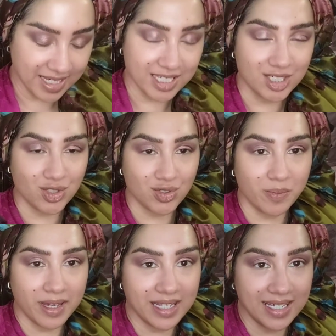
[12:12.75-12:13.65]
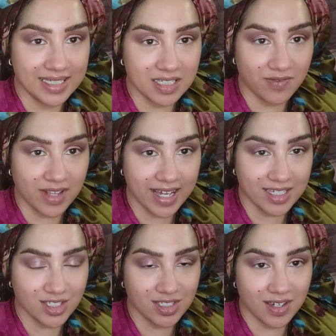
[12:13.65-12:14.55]
Strip Adhesive
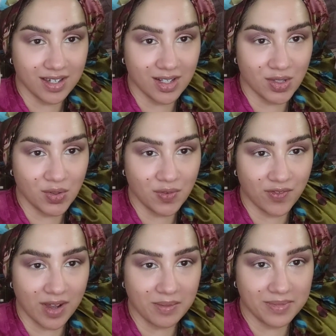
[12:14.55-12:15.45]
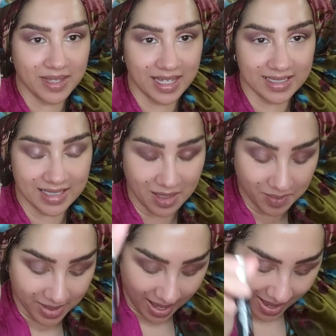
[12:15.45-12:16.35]
Lash Glue from Kiss in
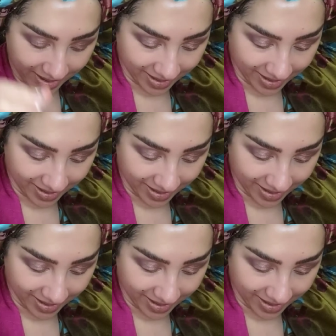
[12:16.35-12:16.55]
black.